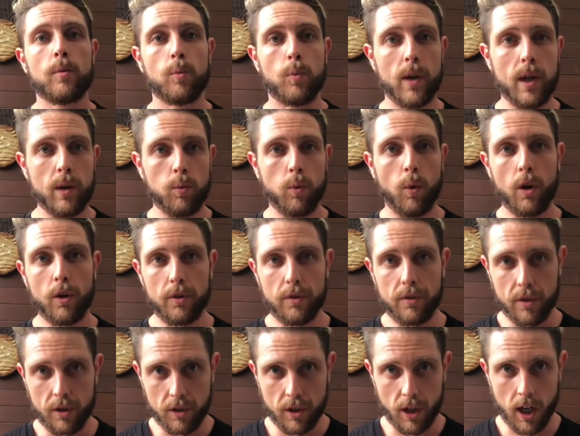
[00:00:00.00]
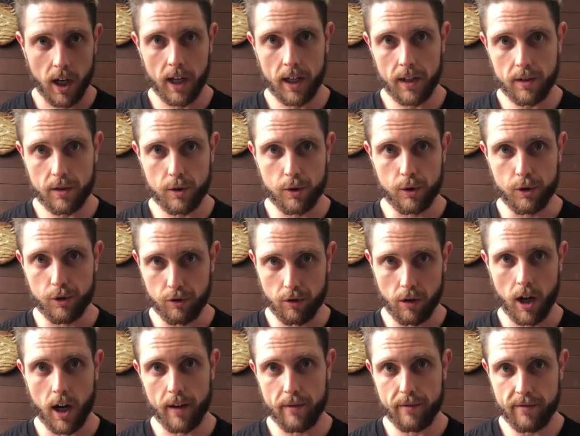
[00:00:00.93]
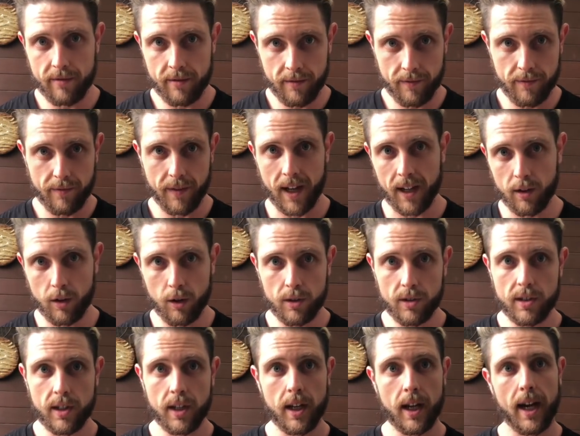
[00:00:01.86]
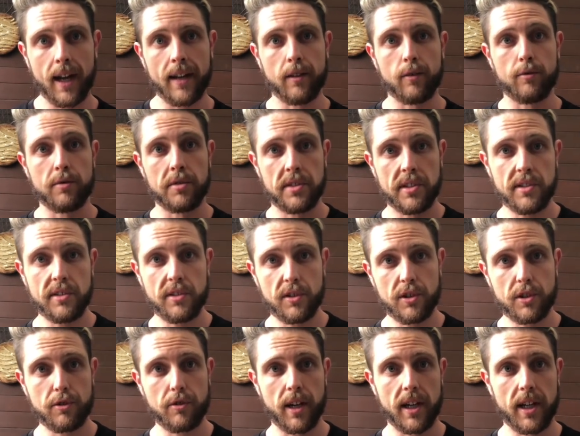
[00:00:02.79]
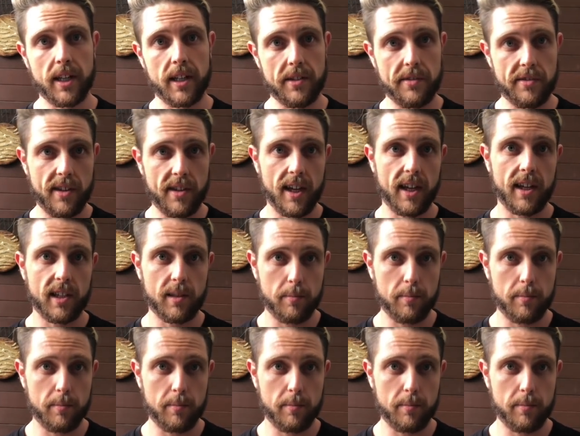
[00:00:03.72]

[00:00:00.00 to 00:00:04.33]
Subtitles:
we want the diet to drive fat loss, and the resistance training is there